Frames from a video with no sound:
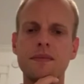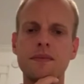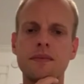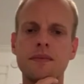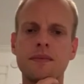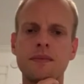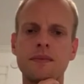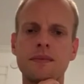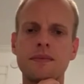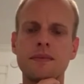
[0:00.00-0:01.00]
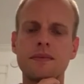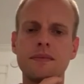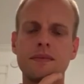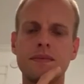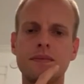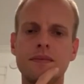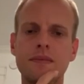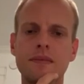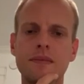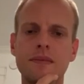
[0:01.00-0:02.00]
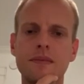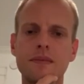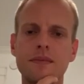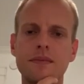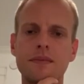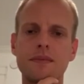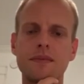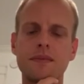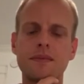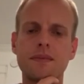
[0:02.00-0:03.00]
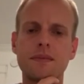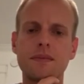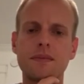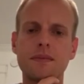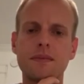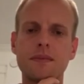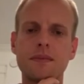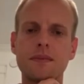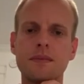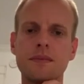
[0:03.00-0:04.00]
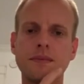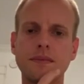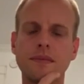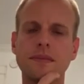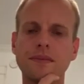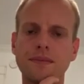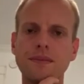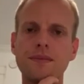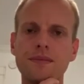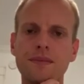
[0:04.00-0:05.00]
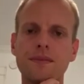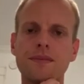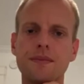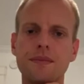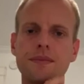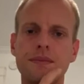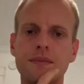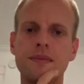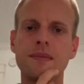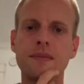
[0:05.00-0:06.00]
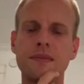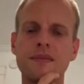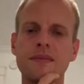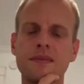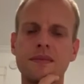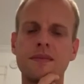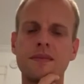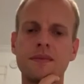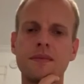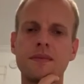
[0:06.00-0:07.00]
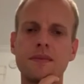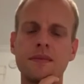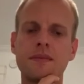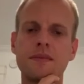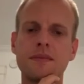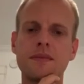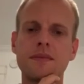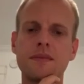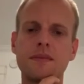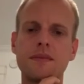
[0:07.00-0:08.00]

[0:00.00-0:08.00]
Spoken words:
The person shown says nothing.